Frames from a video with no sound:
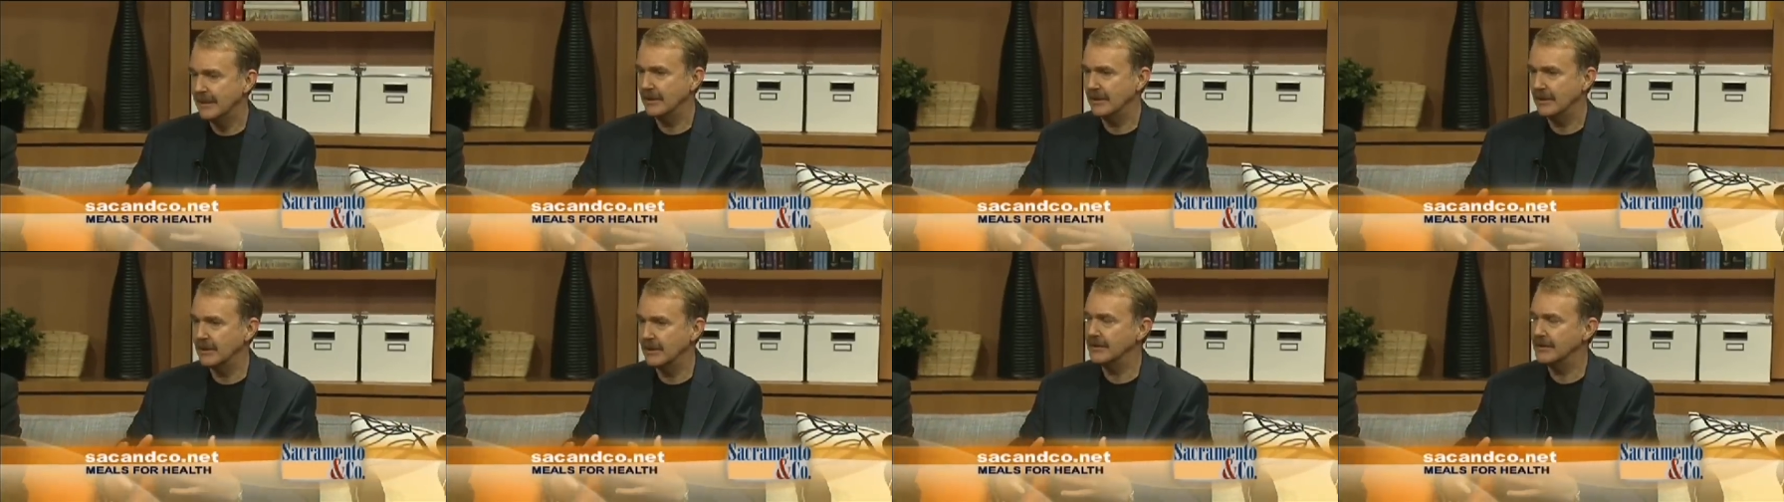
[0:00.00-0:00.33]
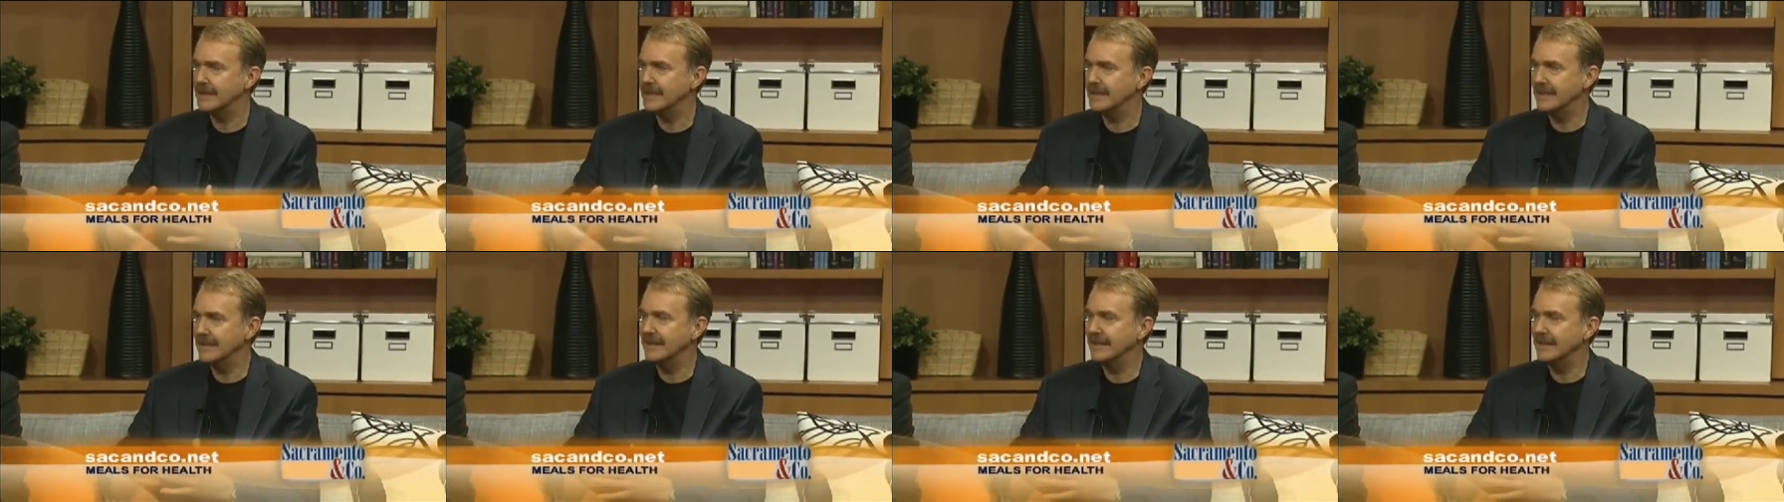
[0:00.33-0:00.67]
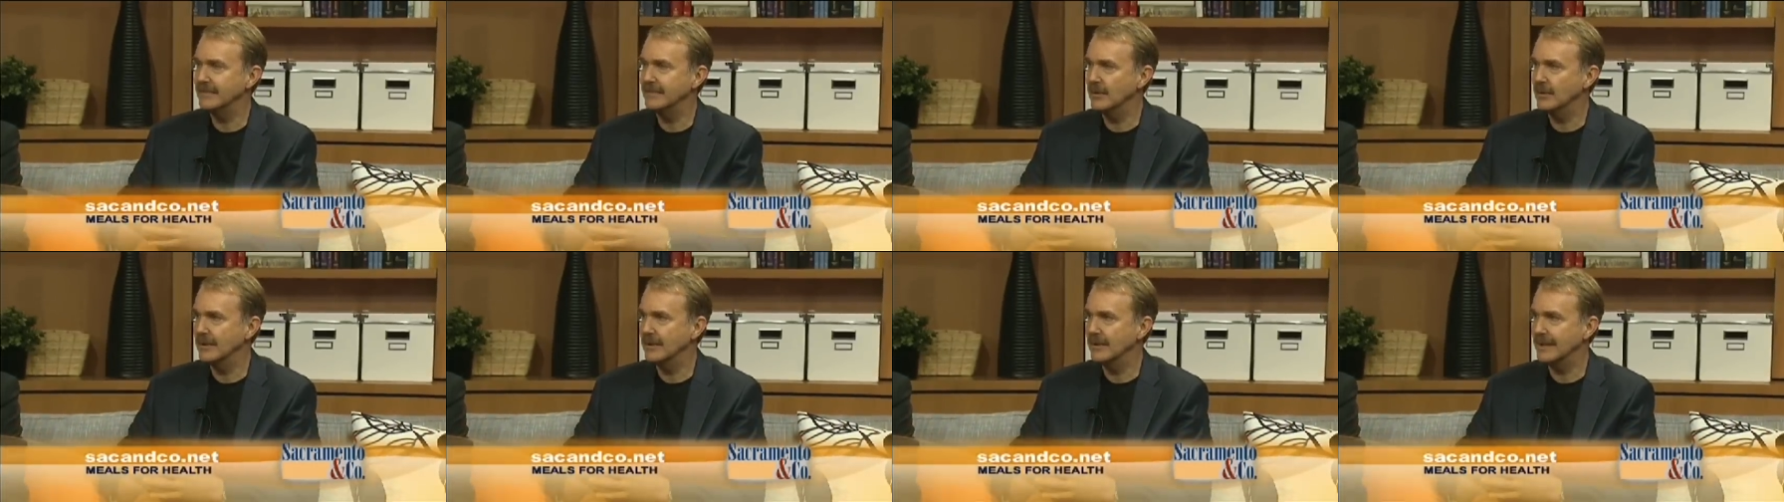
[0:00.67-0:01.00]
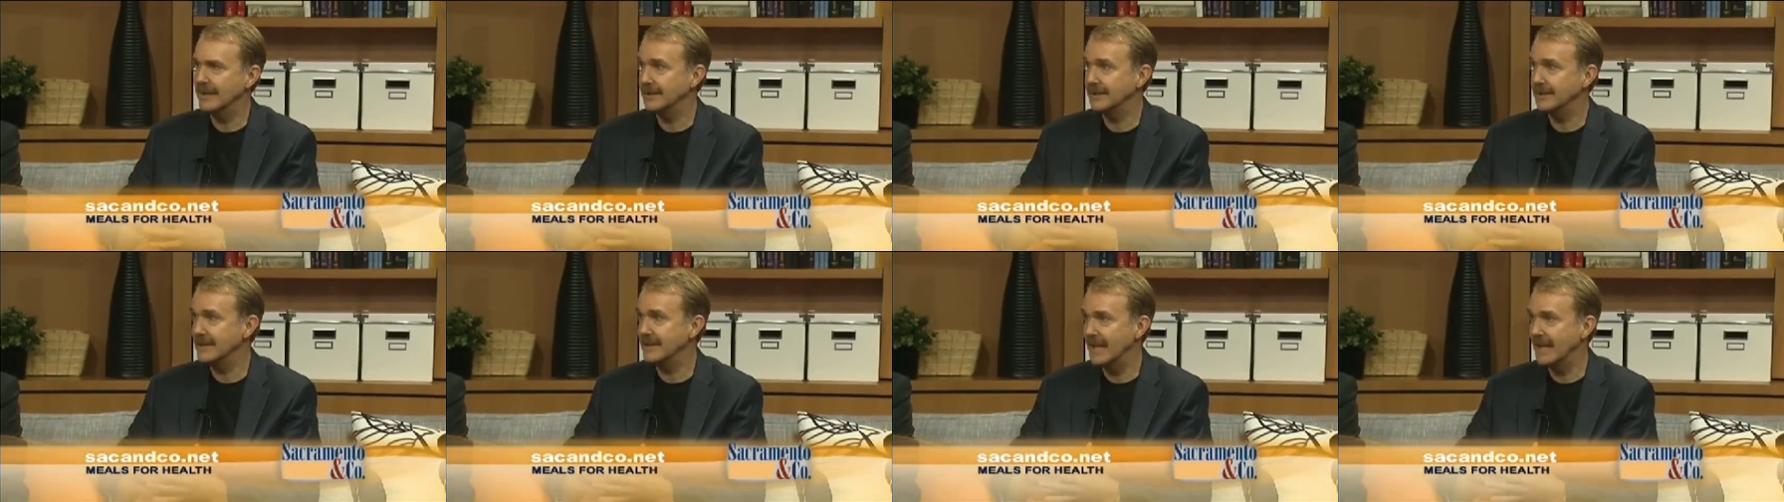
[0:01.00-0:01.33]
learn to eat a more
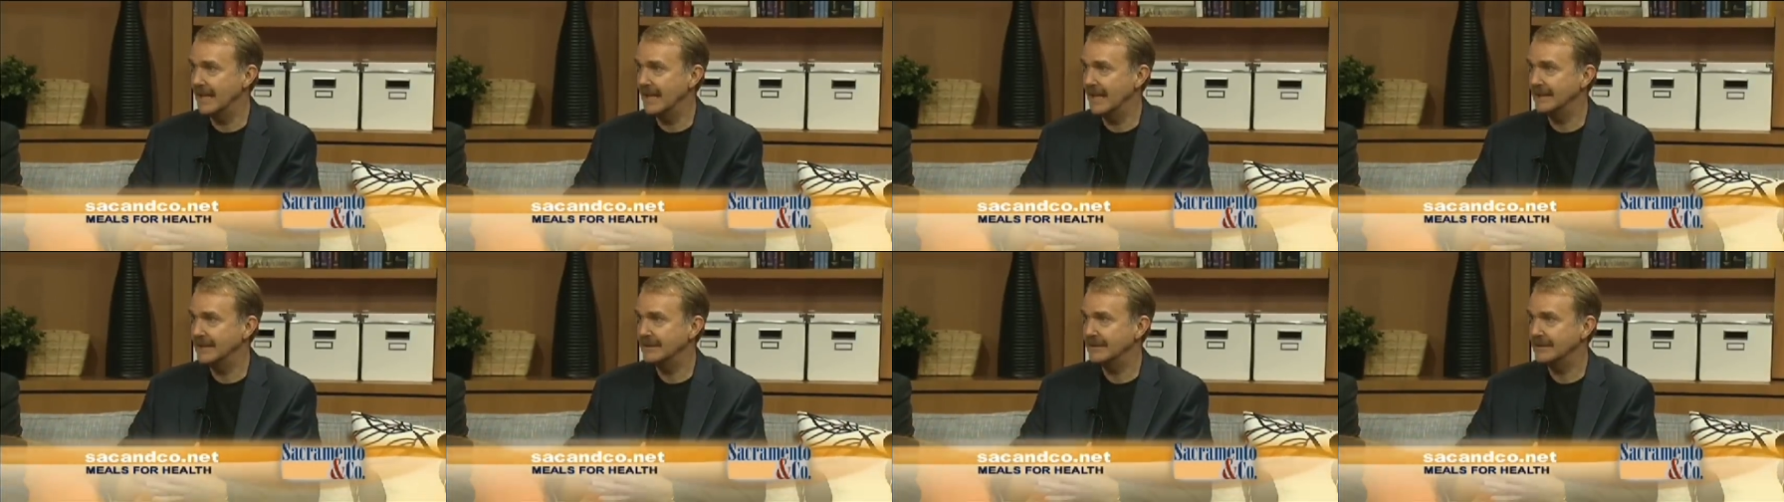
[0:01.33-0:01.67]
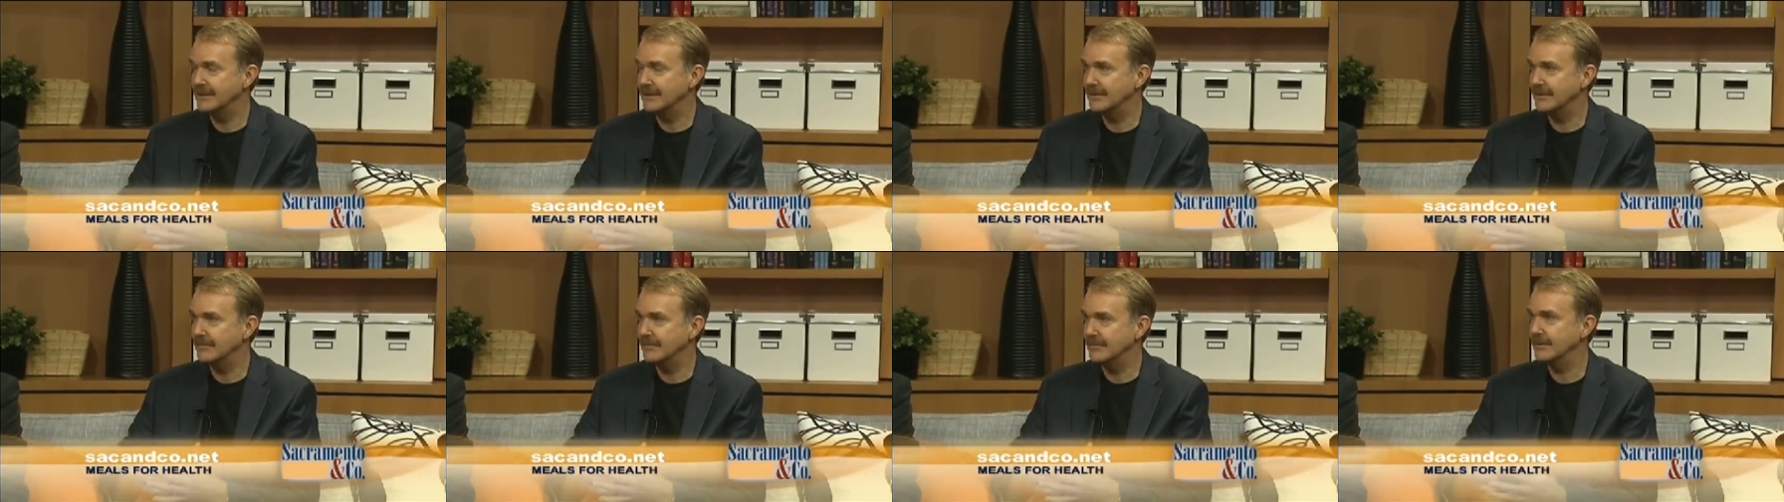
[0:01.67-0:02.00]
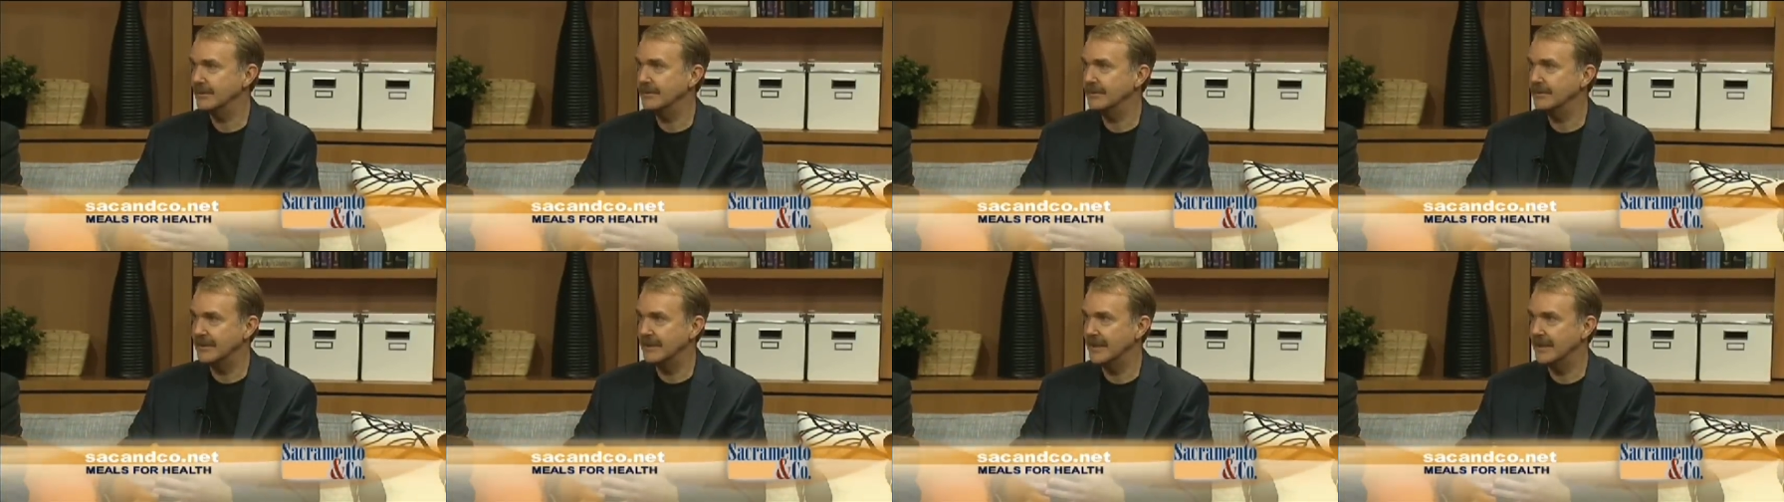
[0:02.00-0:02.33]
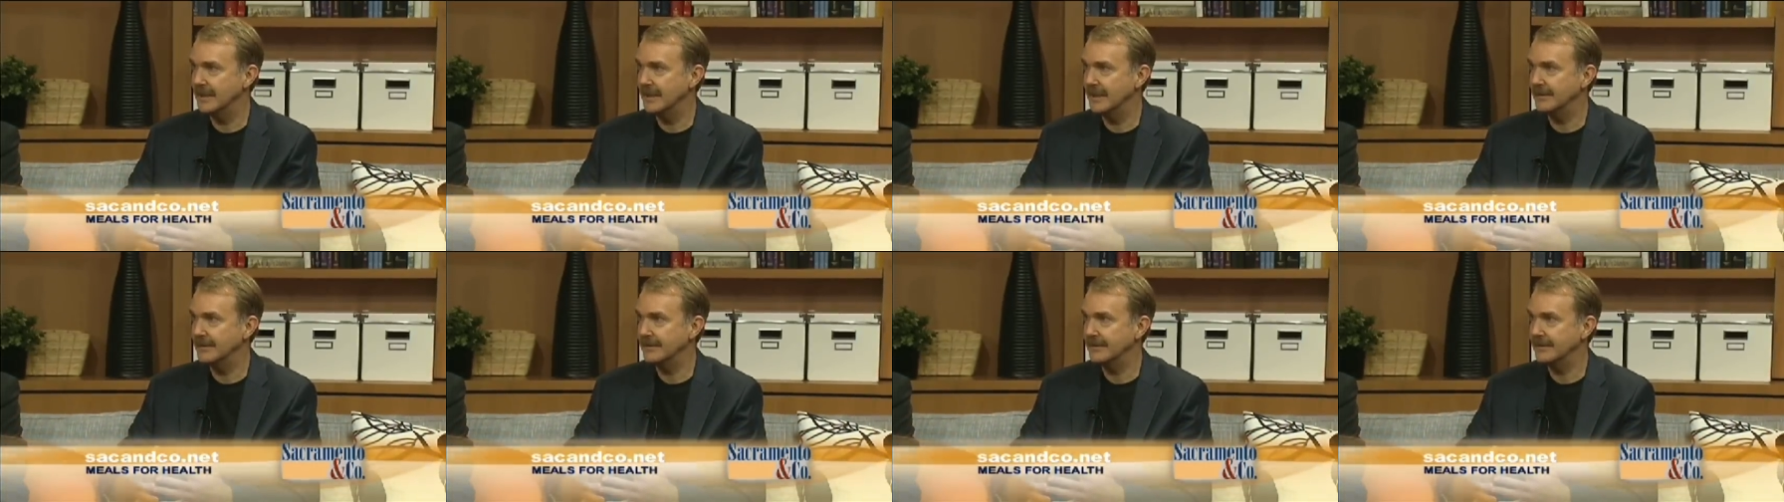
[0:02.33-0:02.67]
healthy diet to improve their
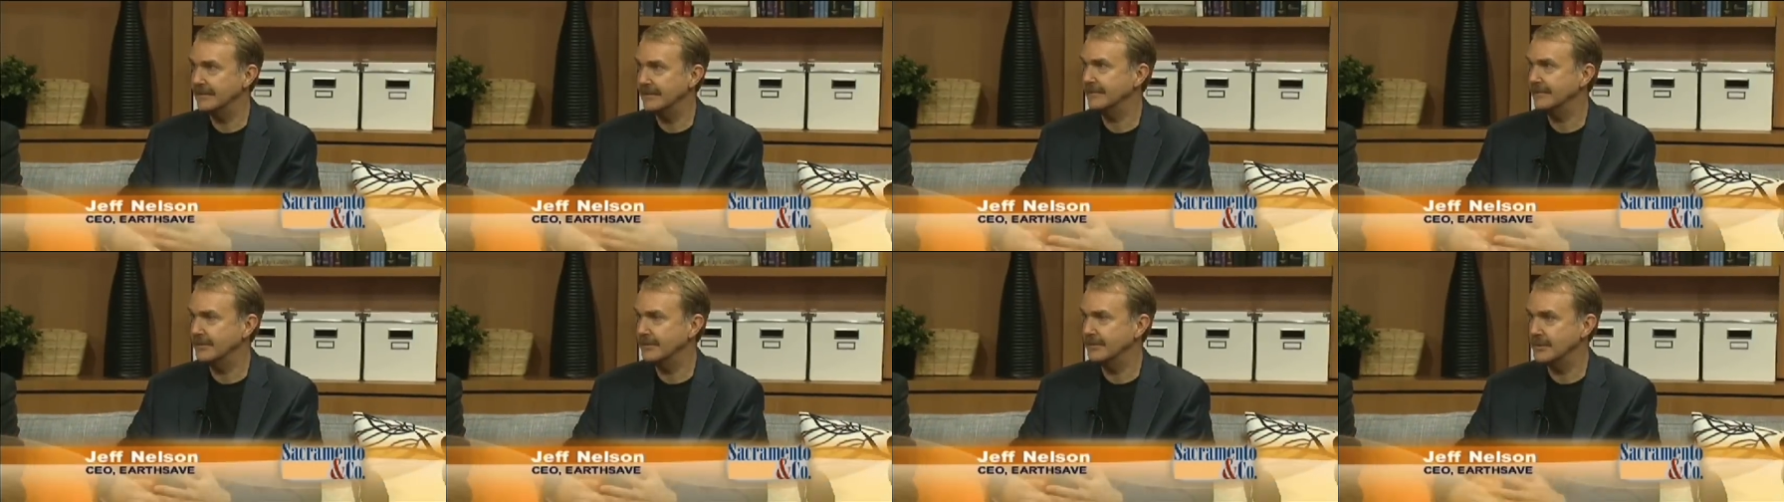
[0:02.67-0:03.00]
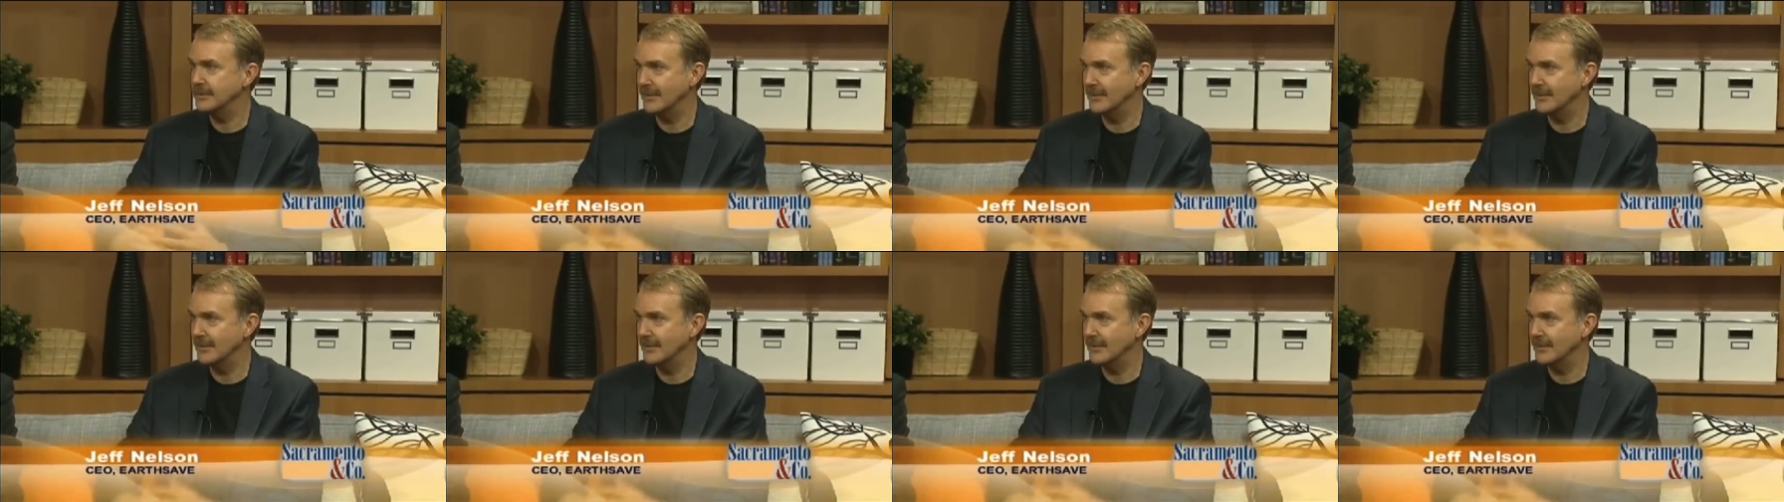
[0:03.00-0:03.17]
health and lose